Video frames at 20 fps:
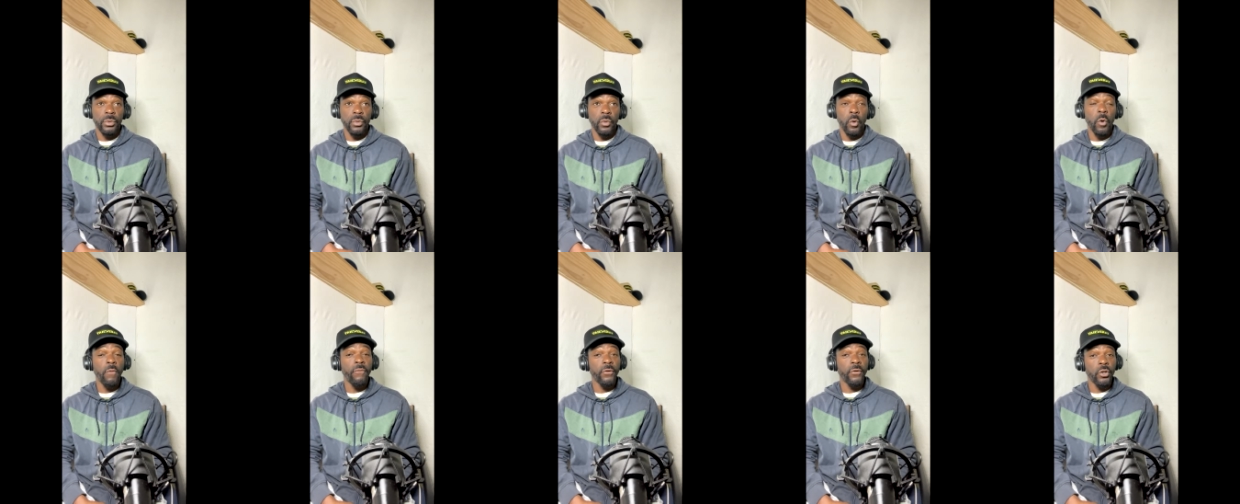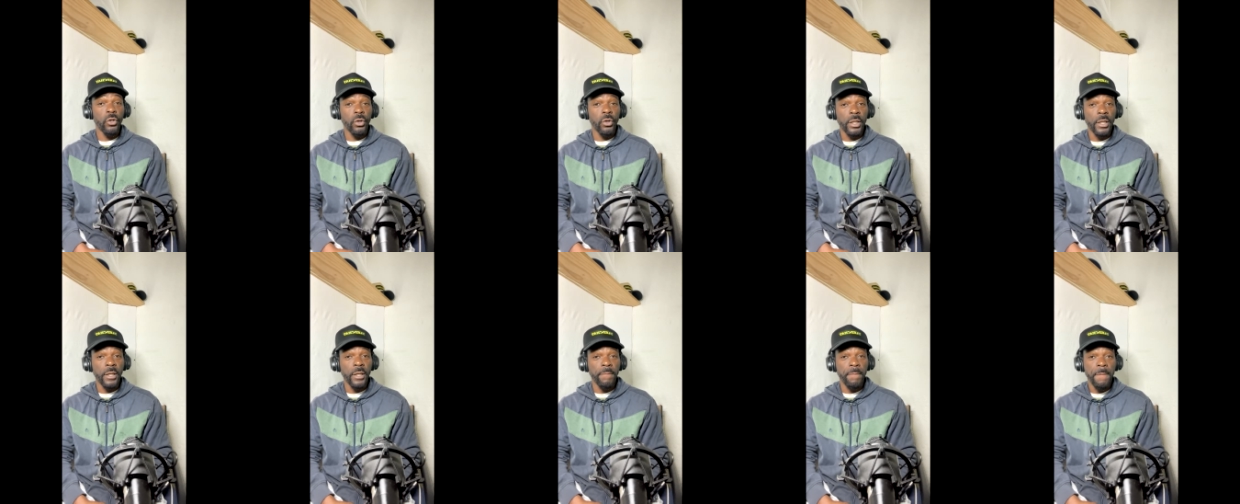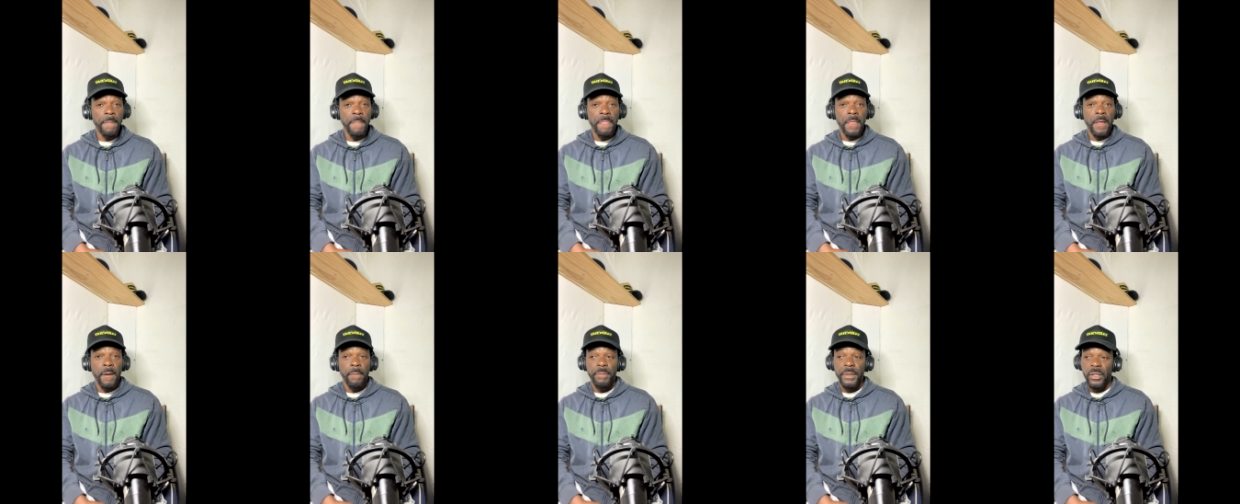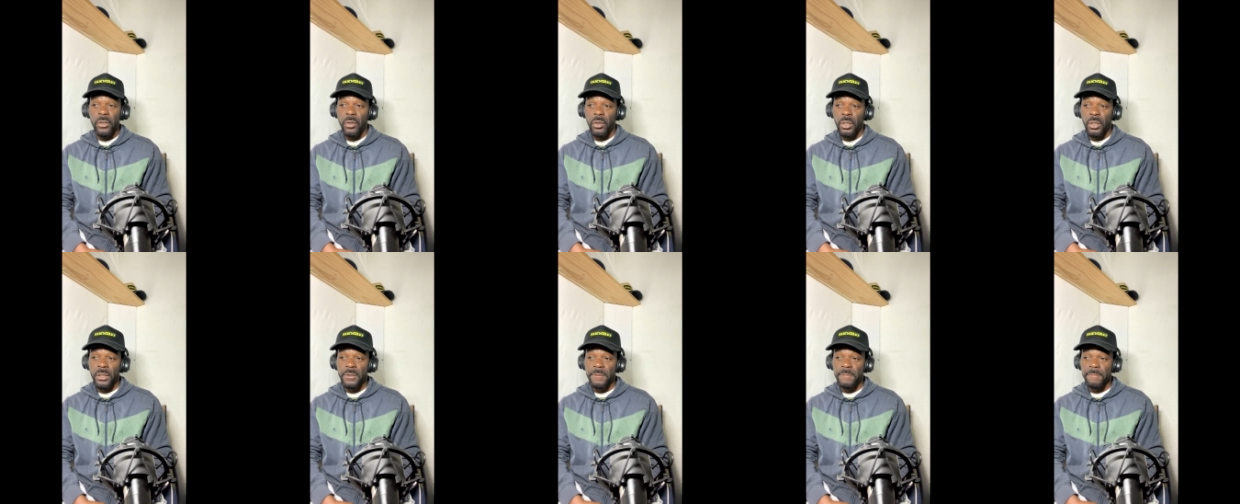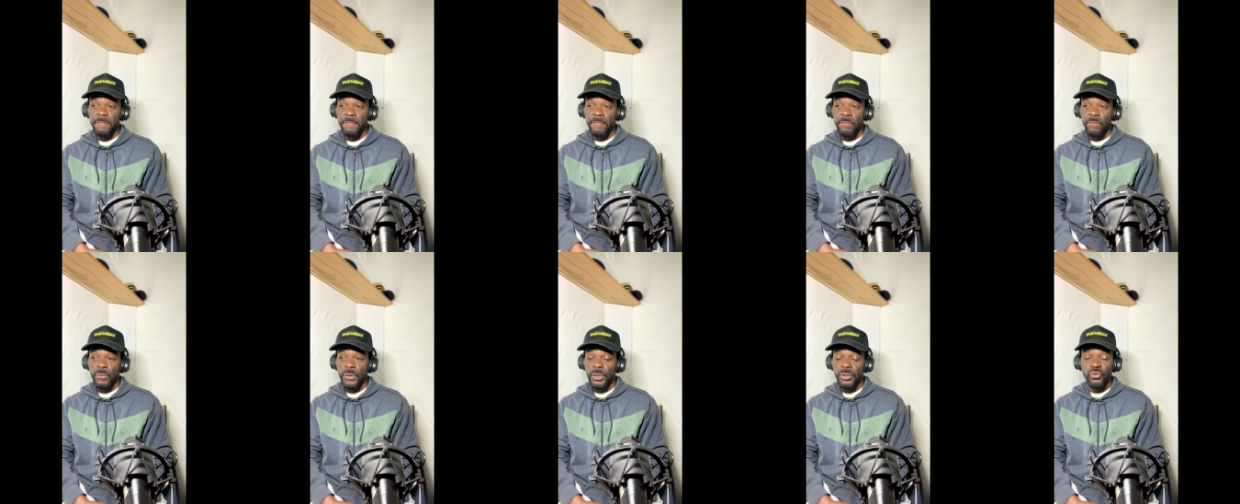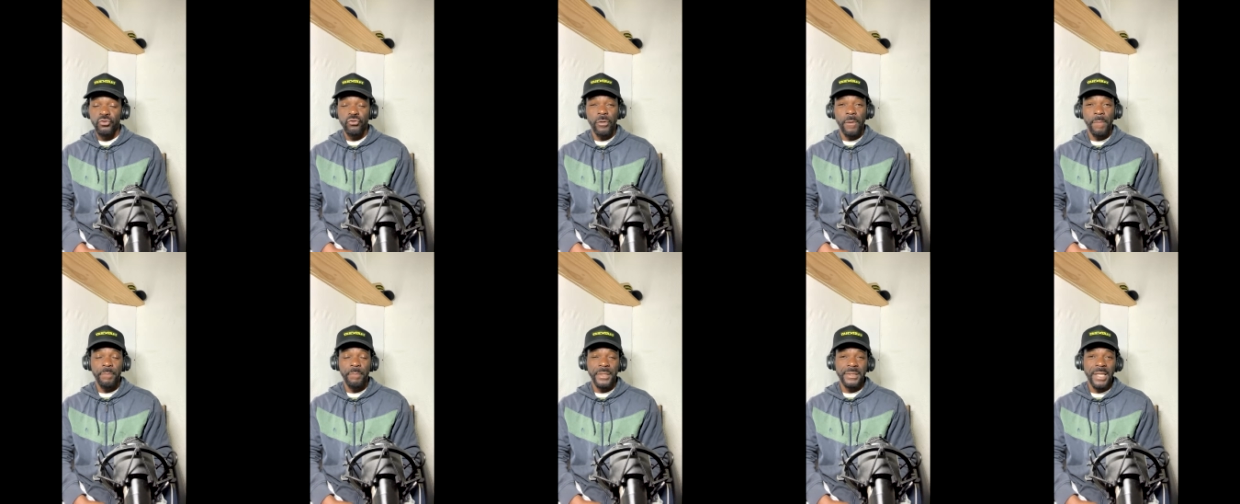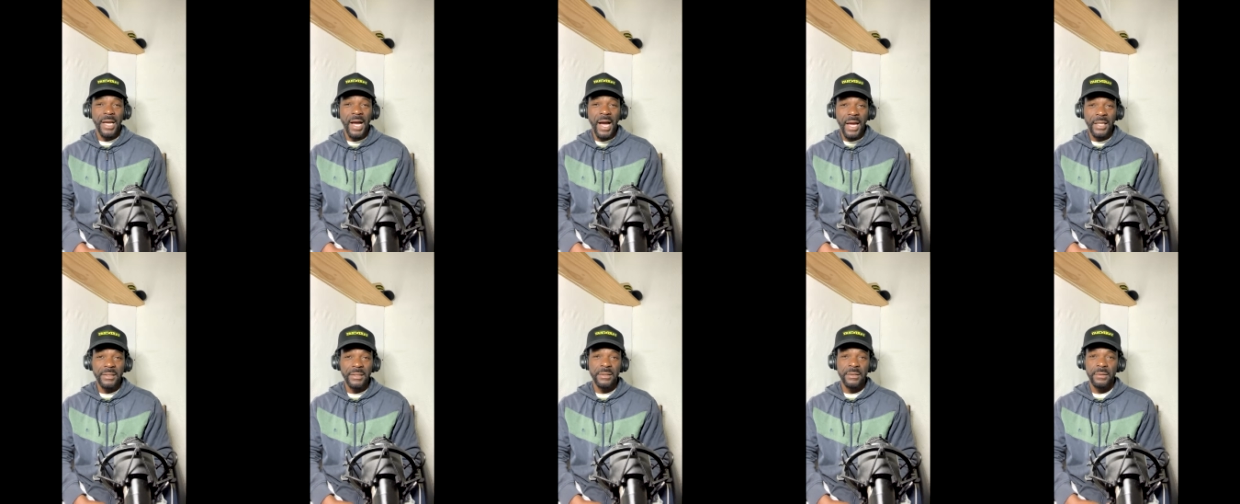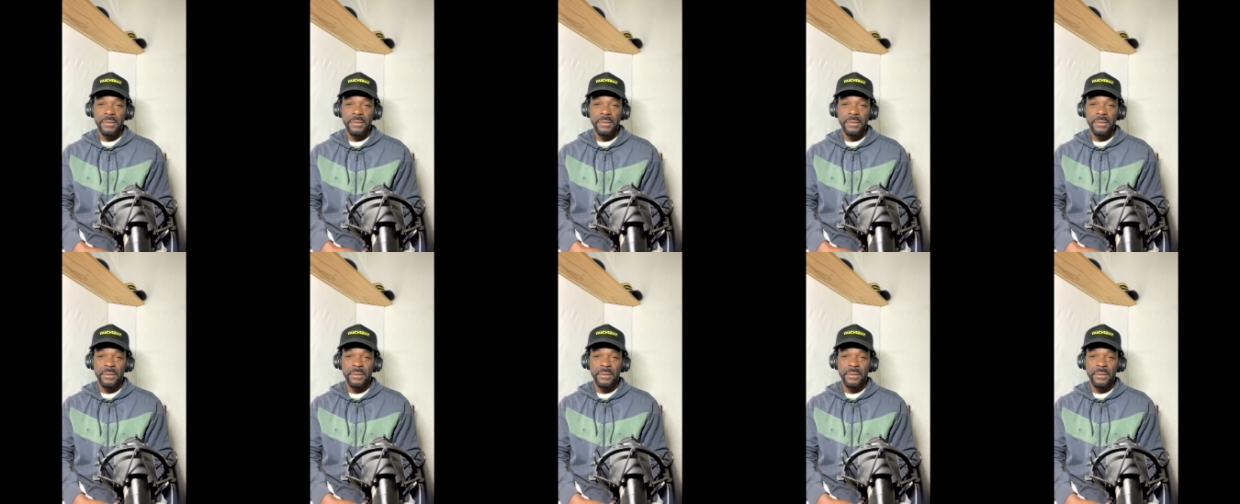overlooking because Trump is hot